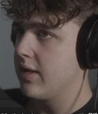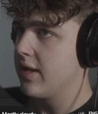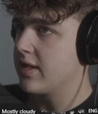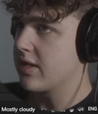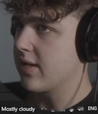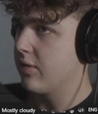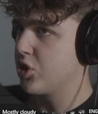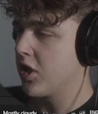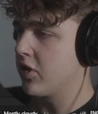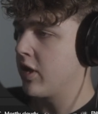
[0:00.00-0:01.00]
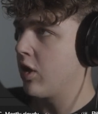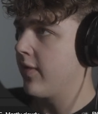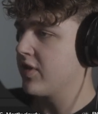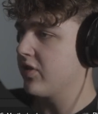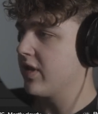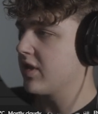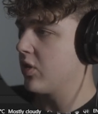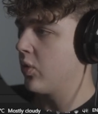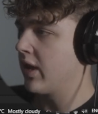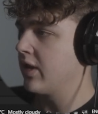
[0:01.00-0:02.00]
this is slow shutter here obviously,
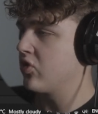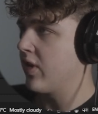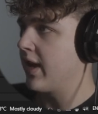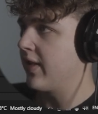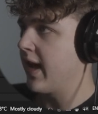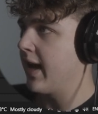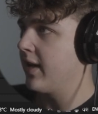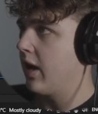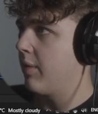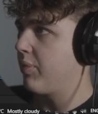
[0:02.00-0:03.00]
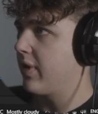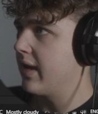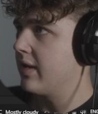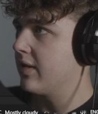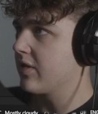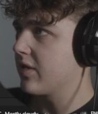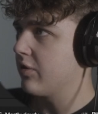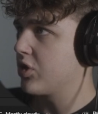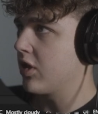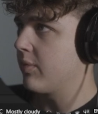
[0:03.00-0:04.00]
so we're going to drag that up into the
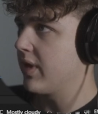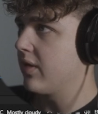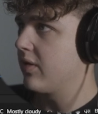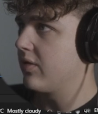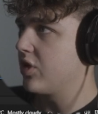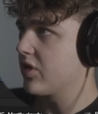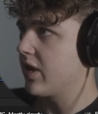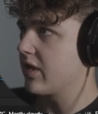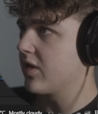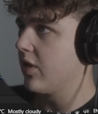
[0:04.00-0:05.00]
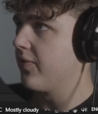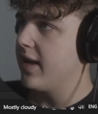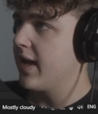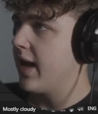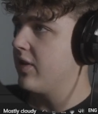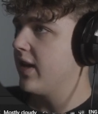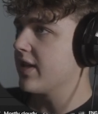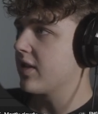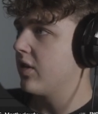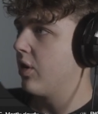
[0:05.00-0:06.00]
slow shutter bin just like so. And yeah, you
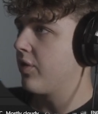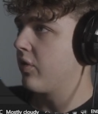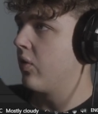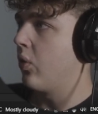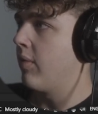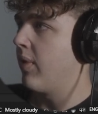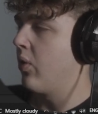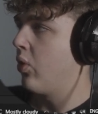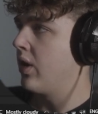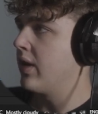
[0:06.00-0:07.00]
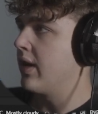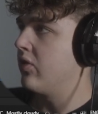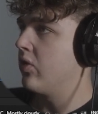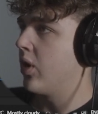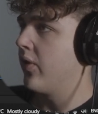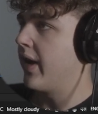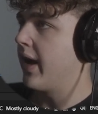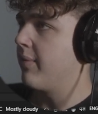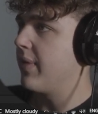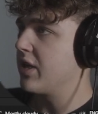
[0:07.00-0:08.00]
guys can go through one by one and do all
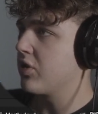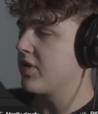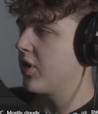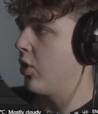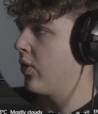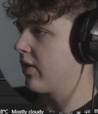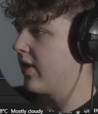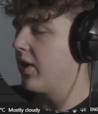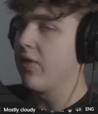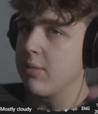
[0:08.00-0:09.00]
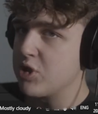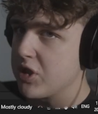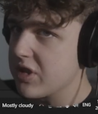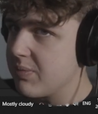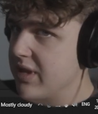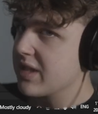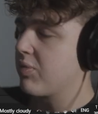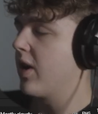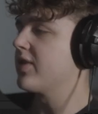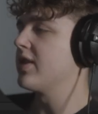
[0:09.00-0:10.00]
that, make sure it's all worked out. I'm just going to speed this
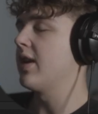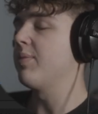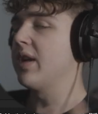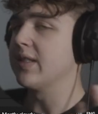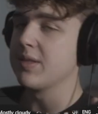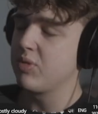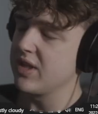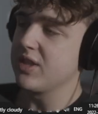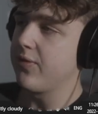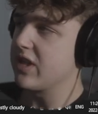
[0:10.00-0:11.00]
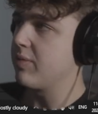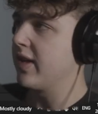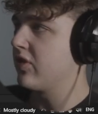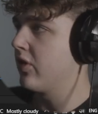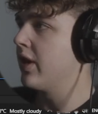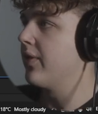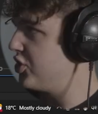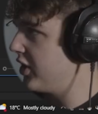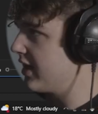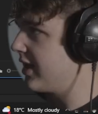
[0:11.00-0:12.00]
process up because it's pretty self-explanatory.
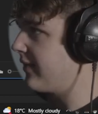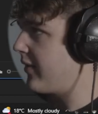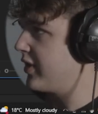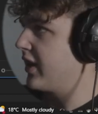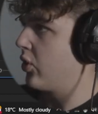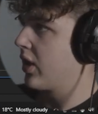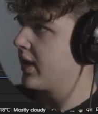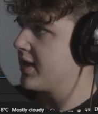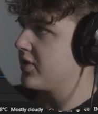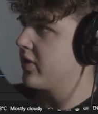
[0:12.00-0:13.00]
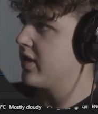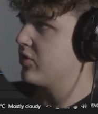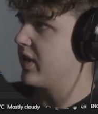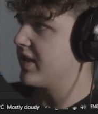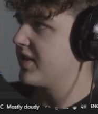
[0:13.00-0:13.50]
Once you guys have everything organized here, as we can